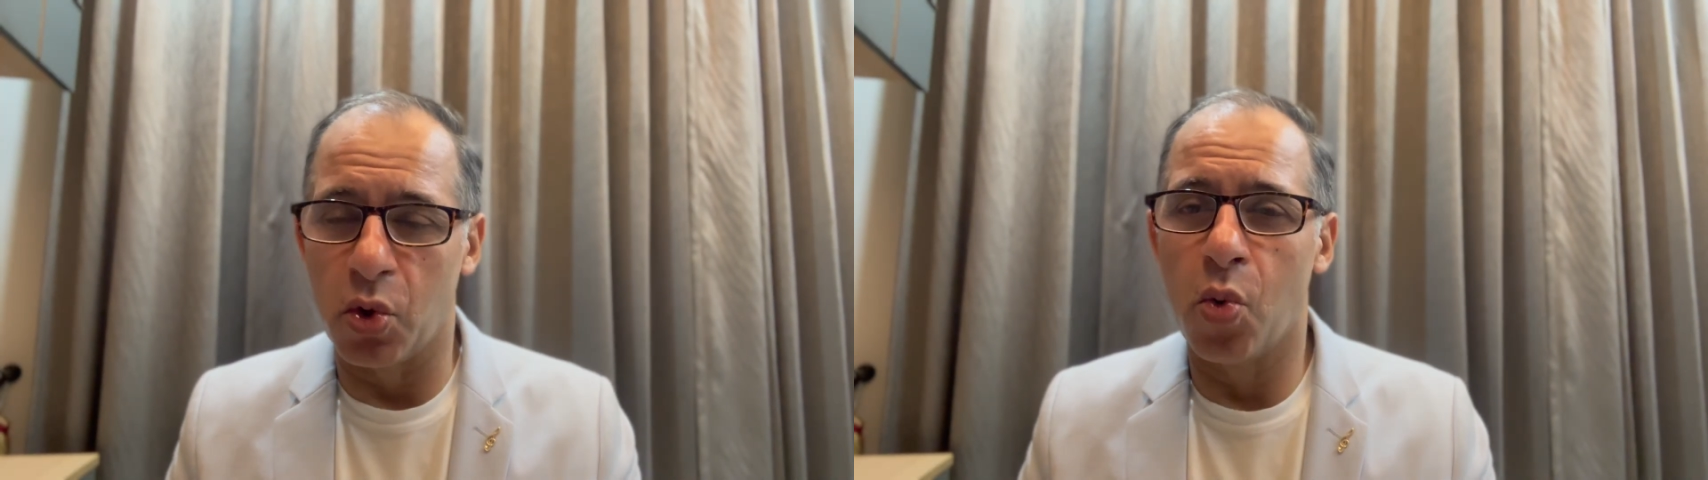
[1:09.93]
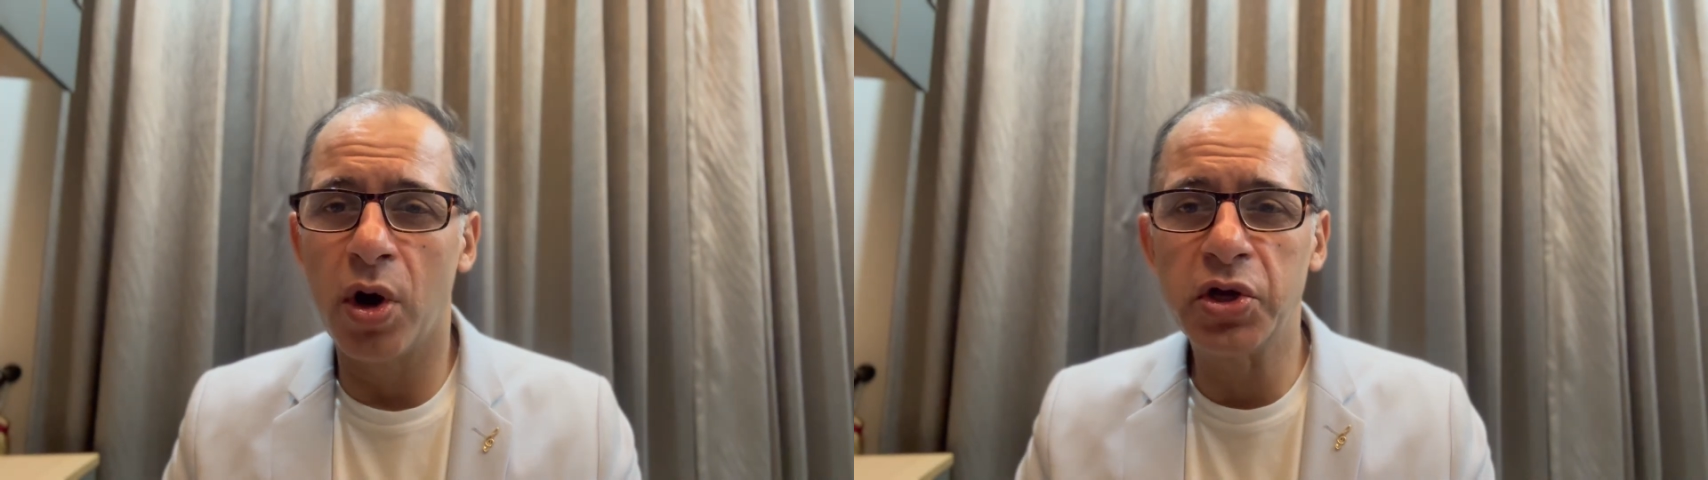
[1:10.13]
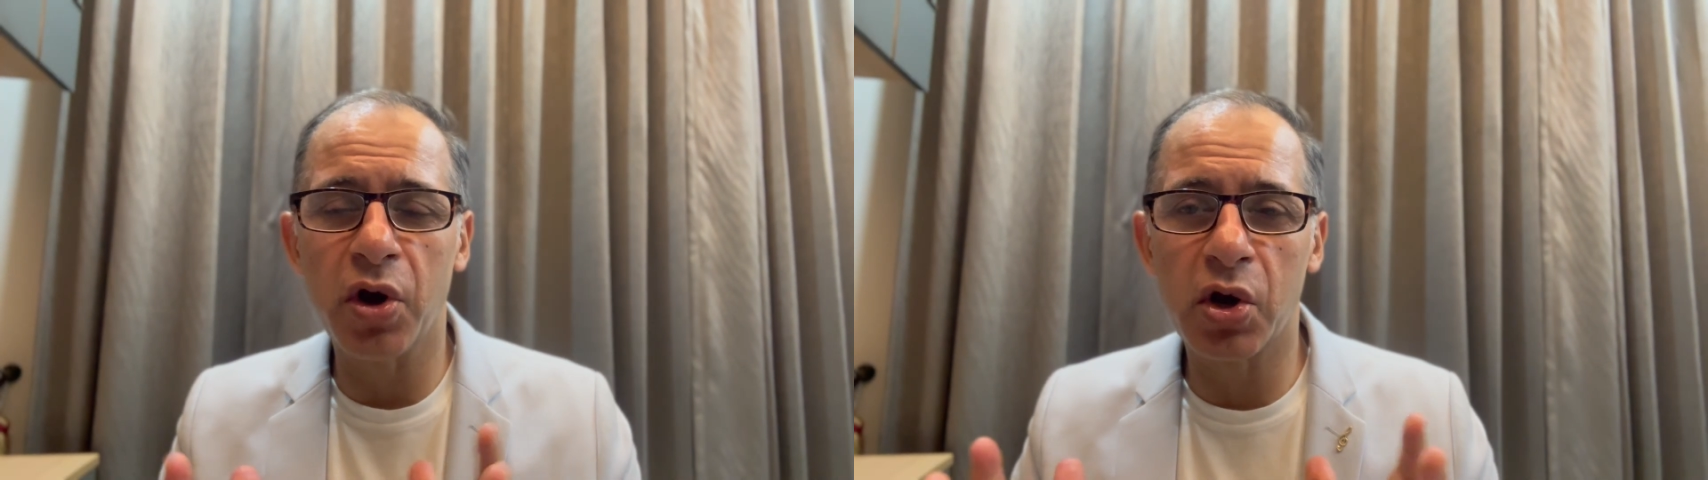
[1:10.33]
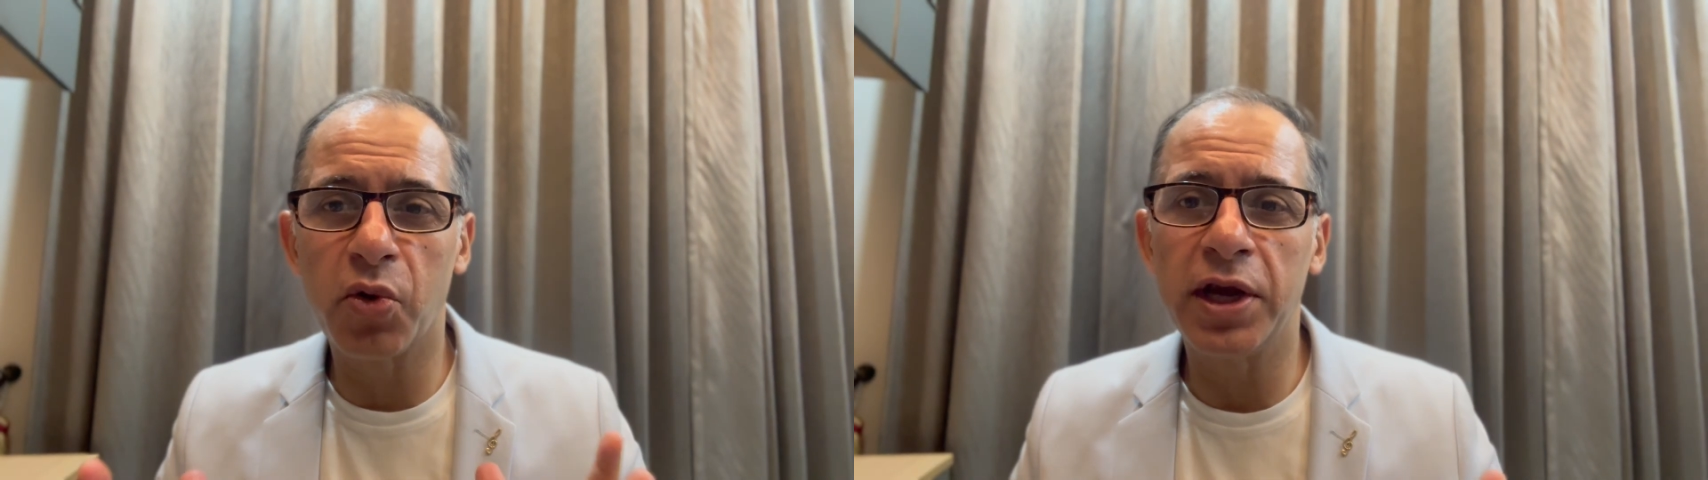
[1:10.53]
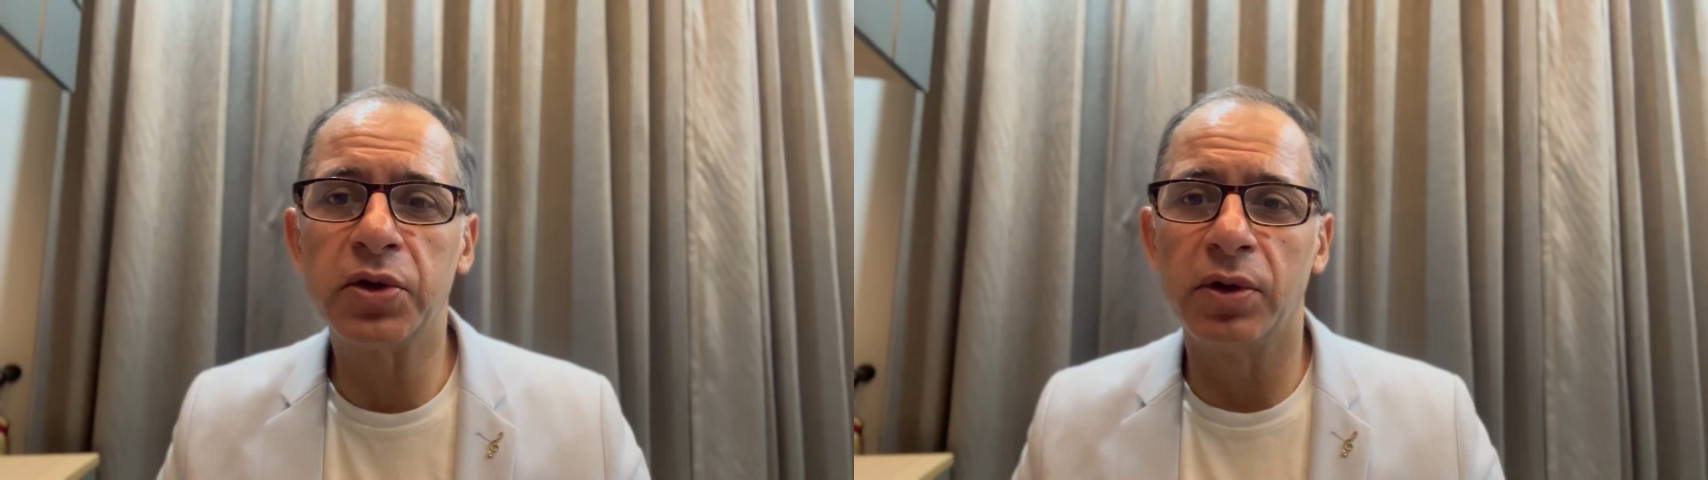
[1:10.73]
what you are
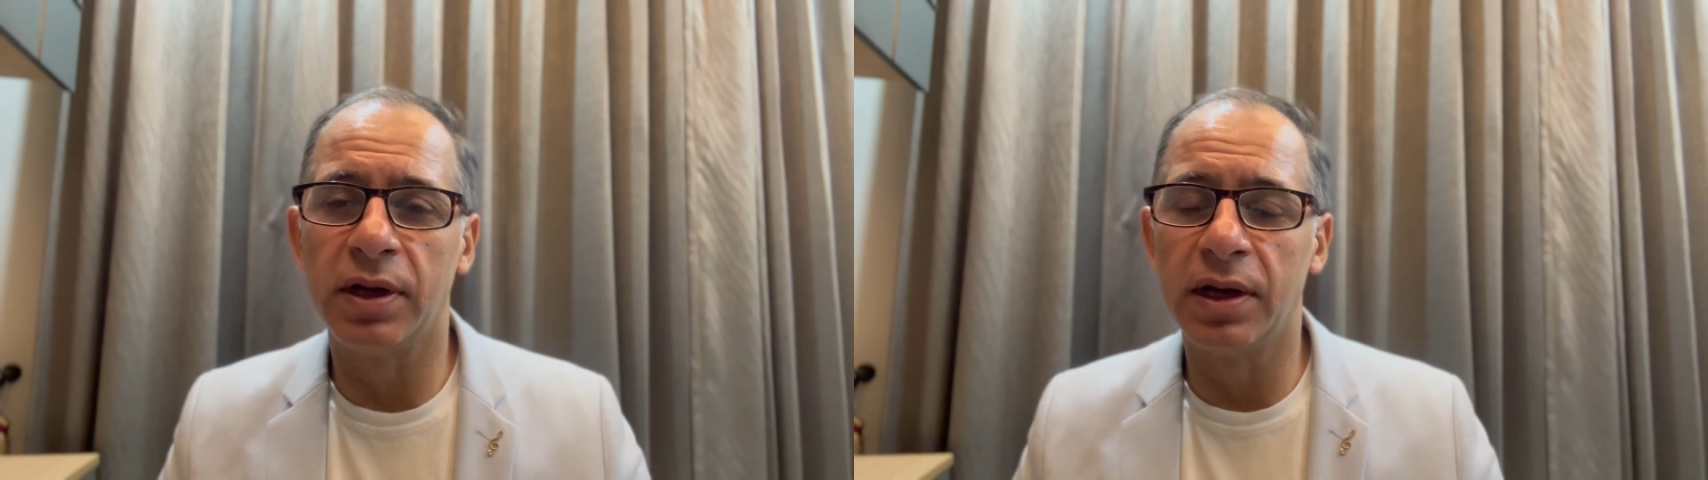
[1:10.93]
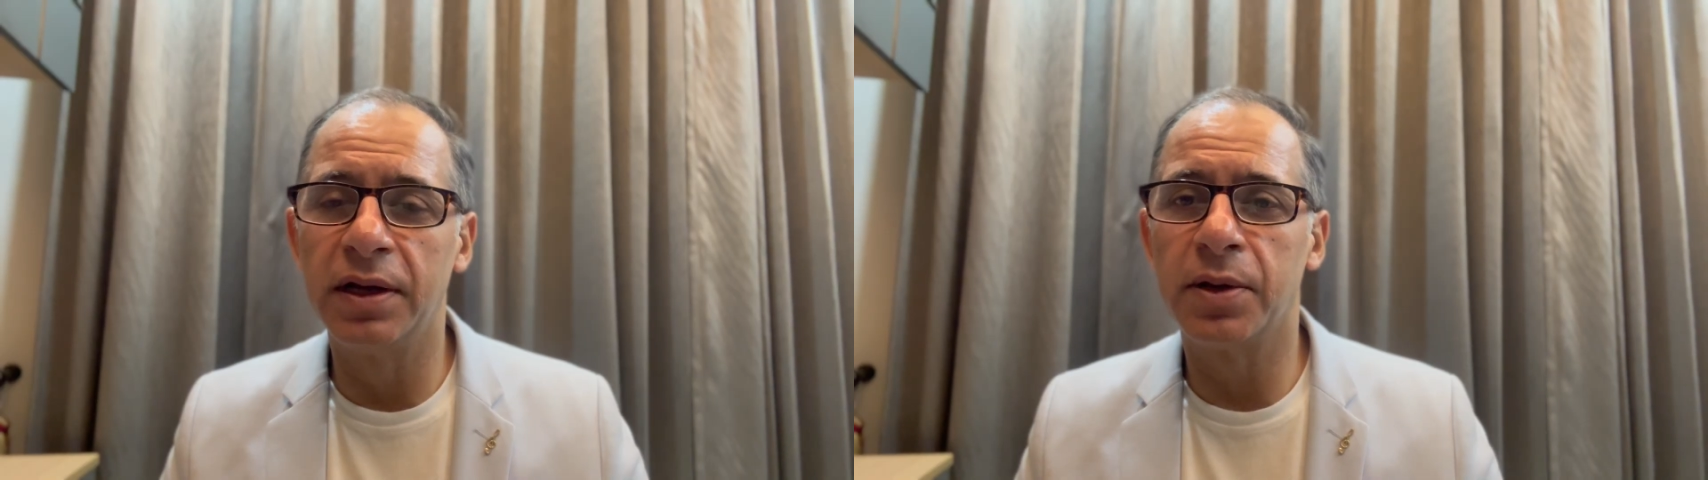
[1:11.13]
going to learn